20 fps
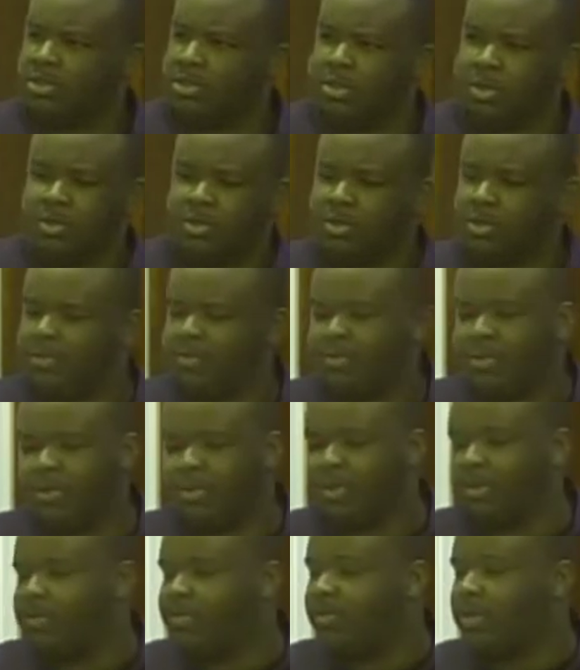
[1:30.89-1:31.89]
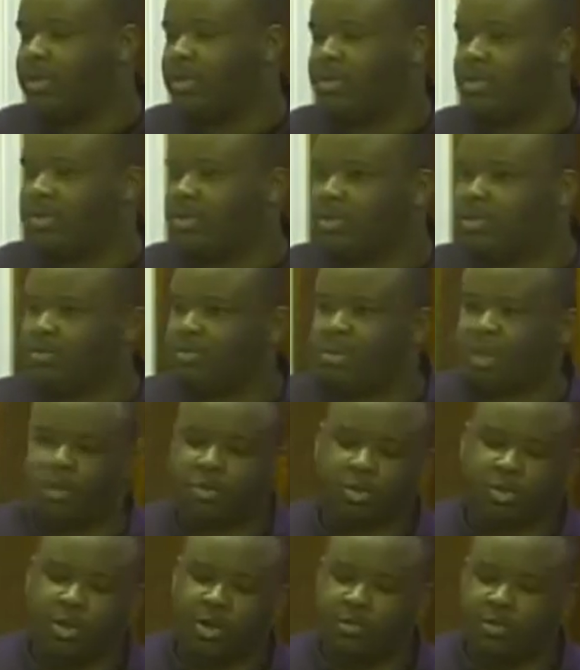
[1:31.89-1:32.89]
literally family events,
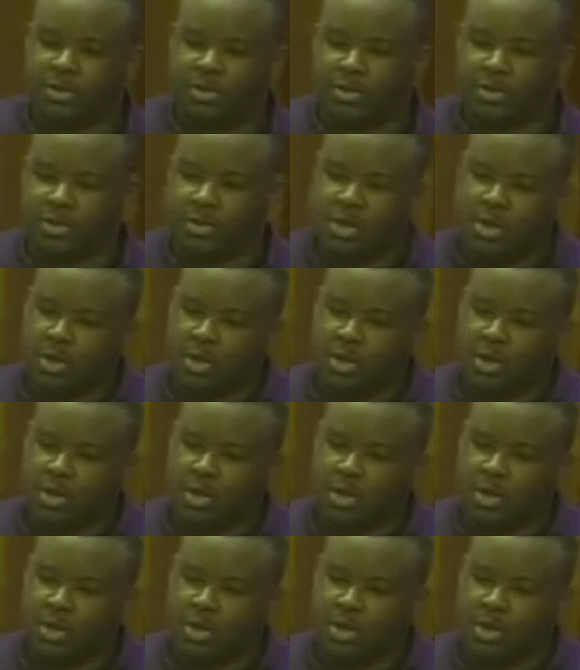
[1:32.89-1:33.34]
people, everything.